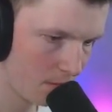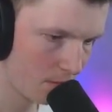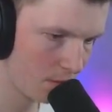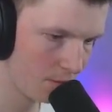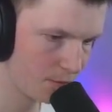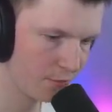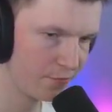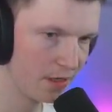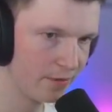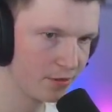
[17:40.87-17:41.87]
Going up to
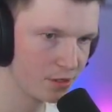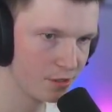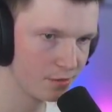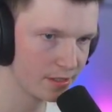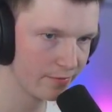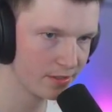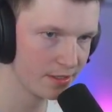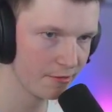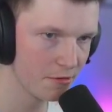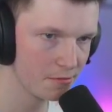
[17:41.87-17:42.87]
flight level 270.
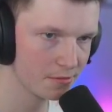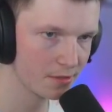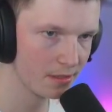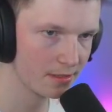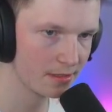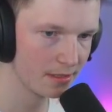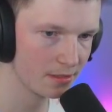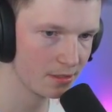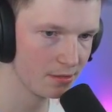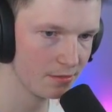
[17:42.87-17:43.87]
So let's set
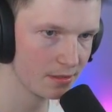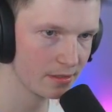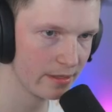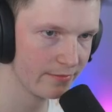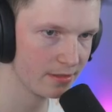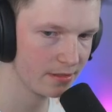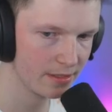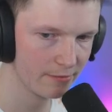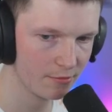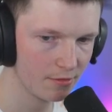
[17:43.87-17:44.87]

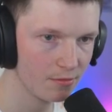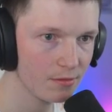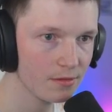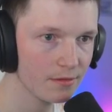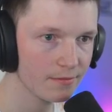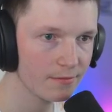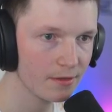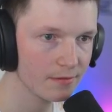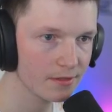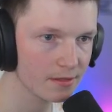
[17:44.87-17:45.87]
270. 1,
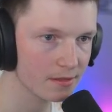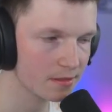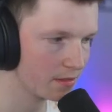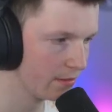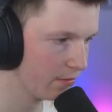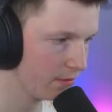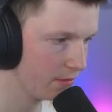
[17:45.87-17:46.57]
5, 6, 7.